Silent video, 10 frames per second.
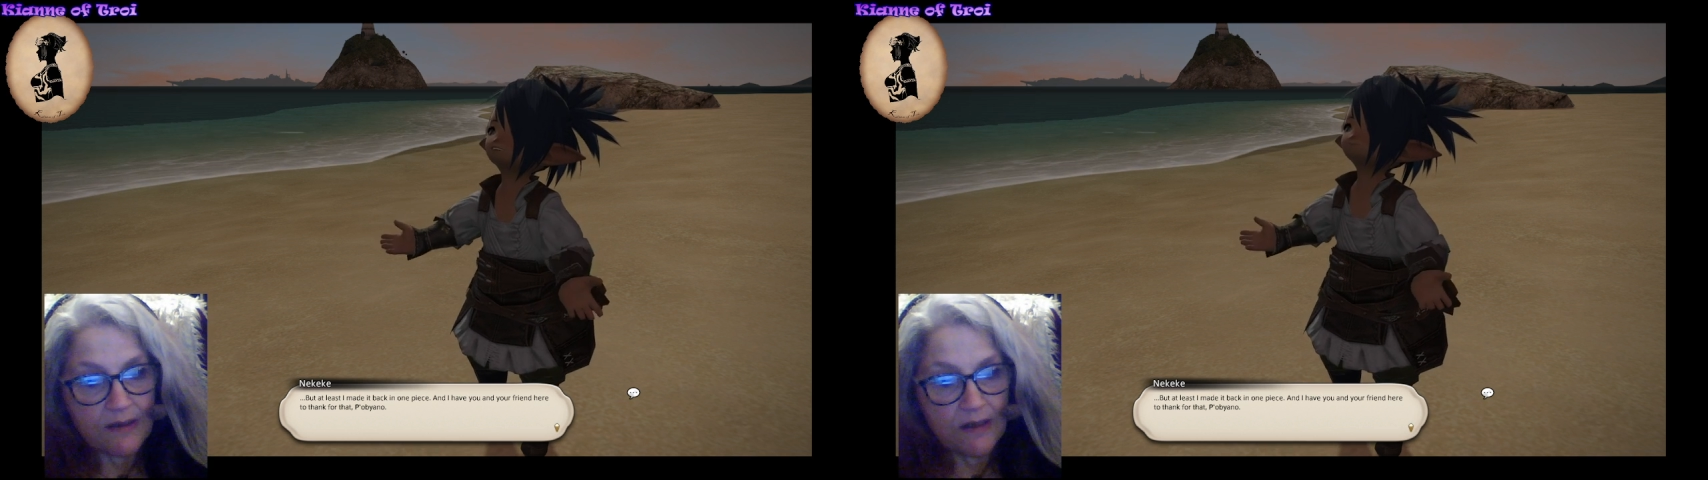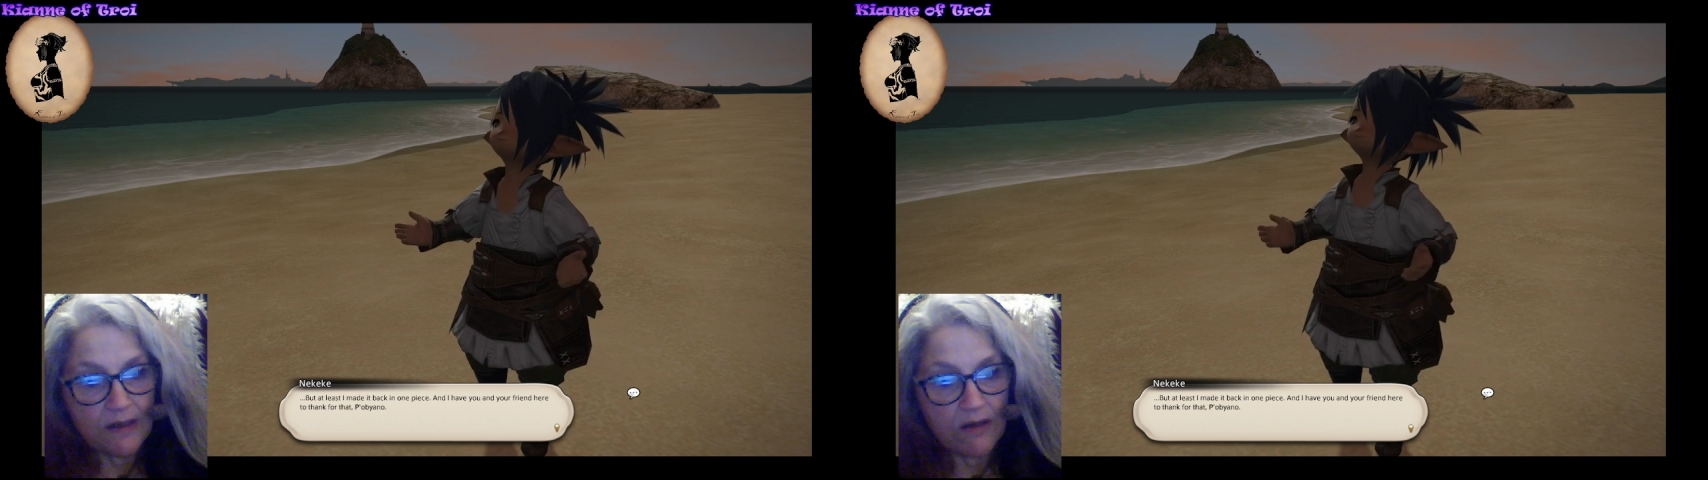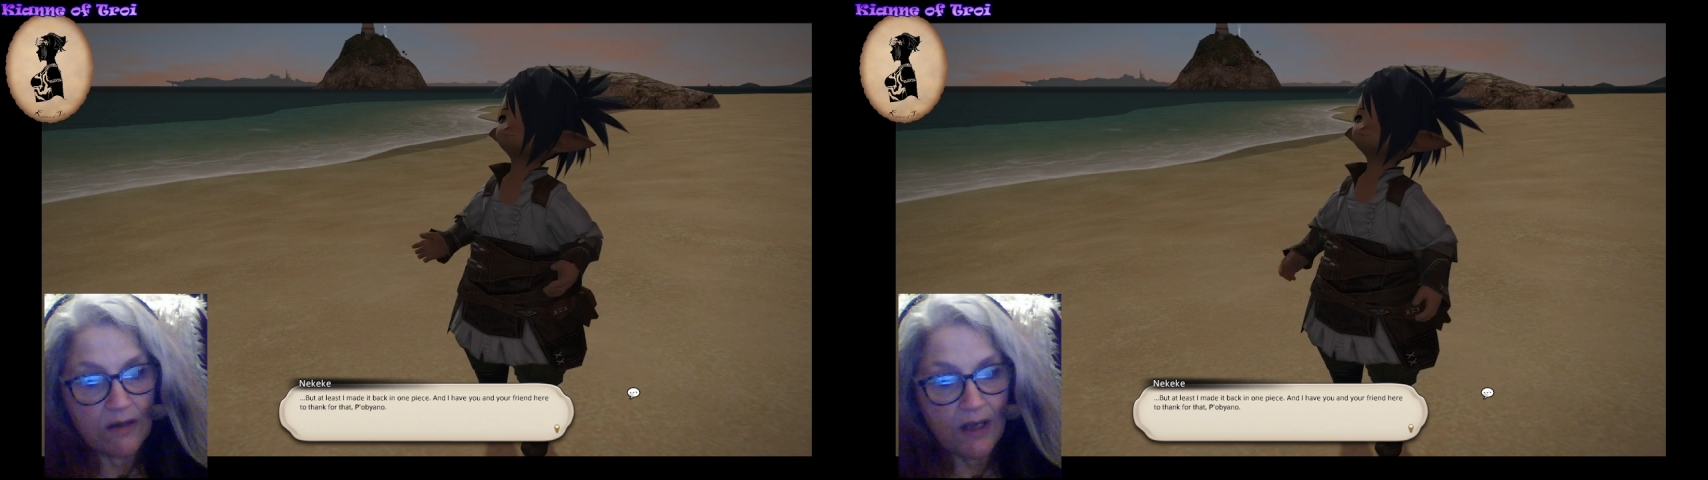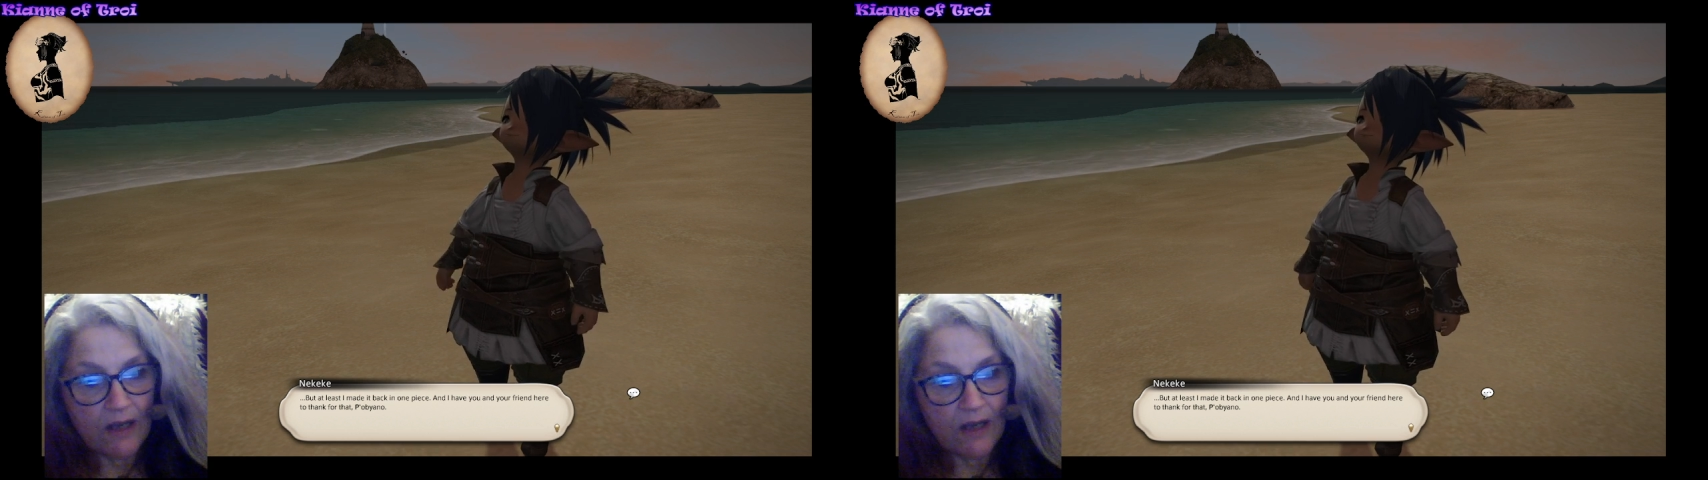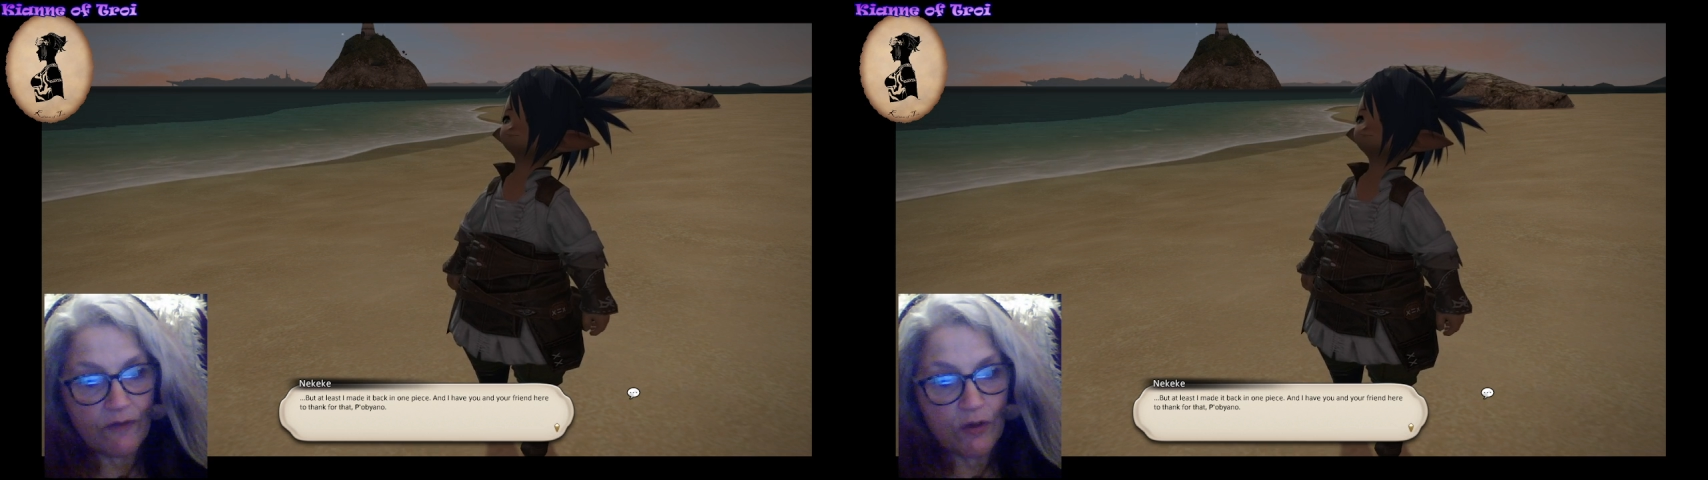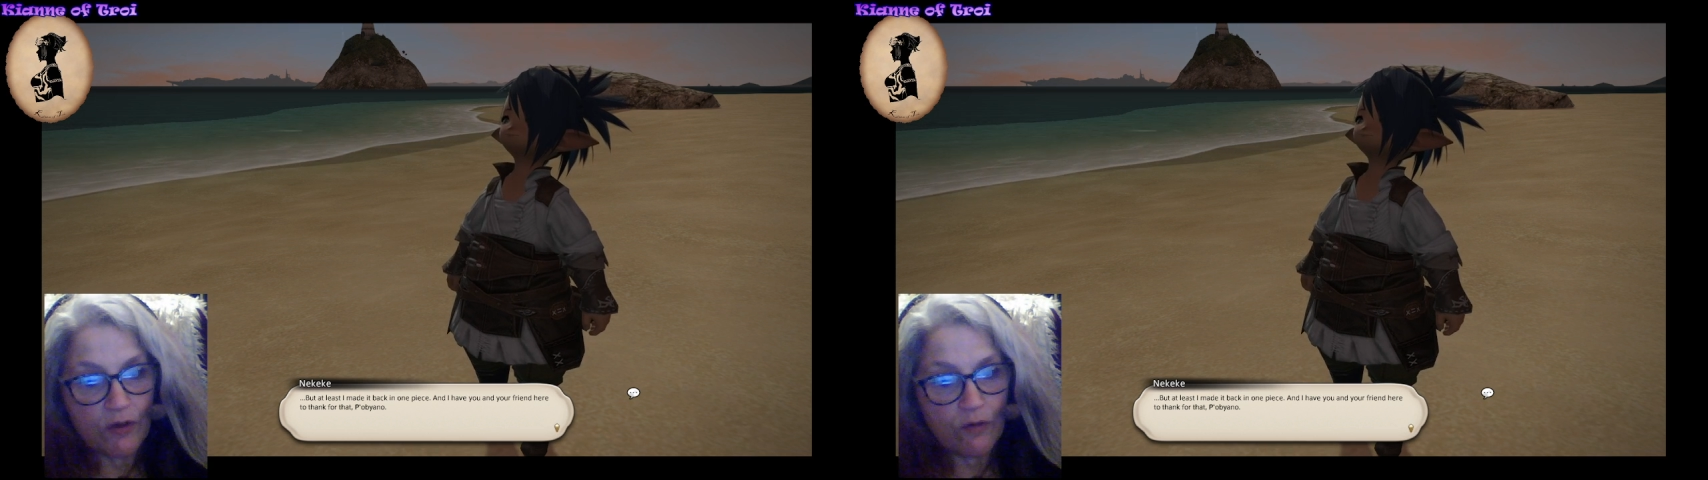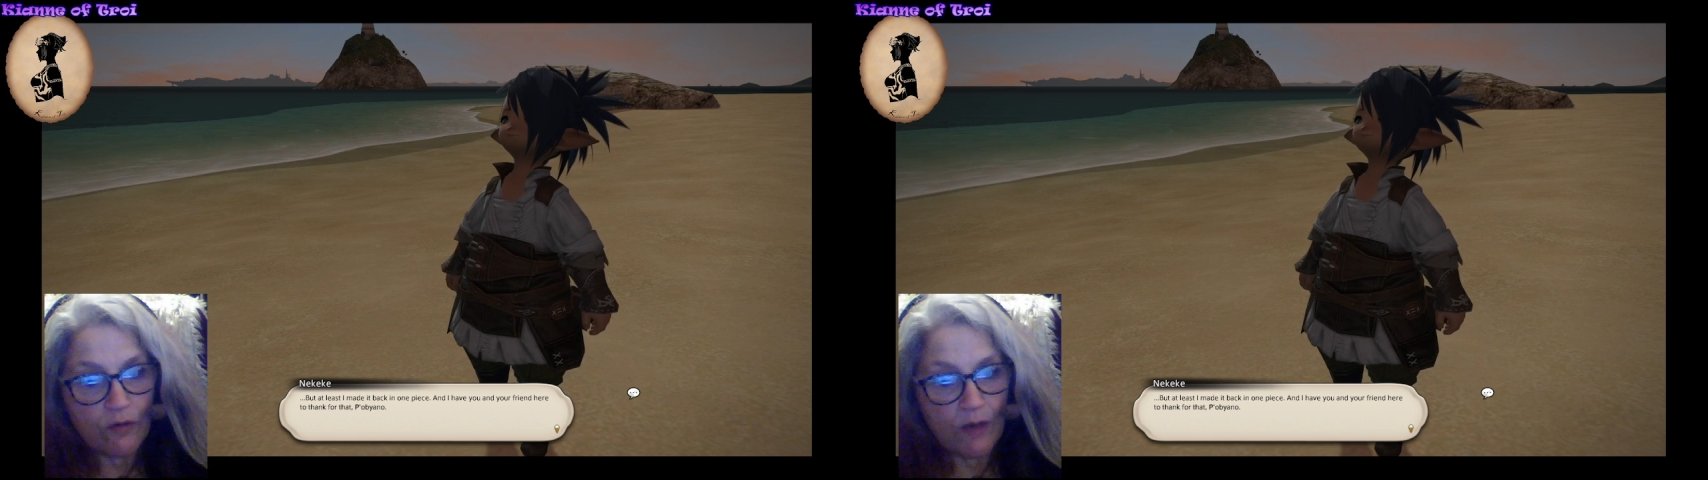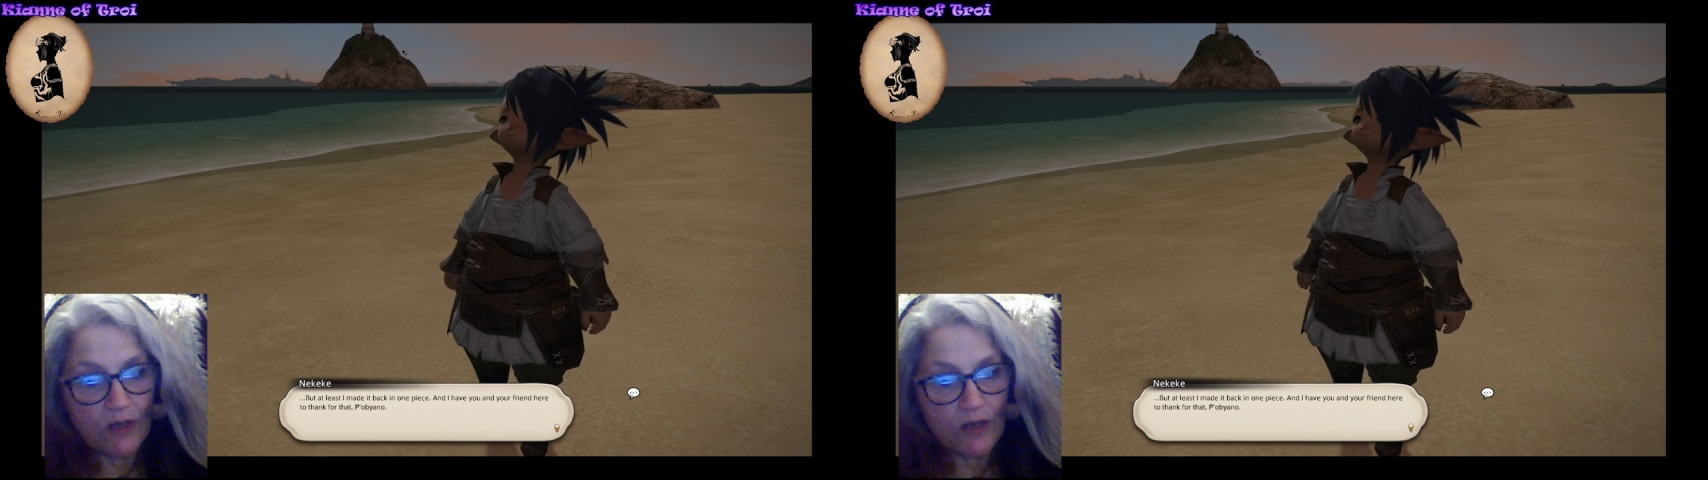and I have you and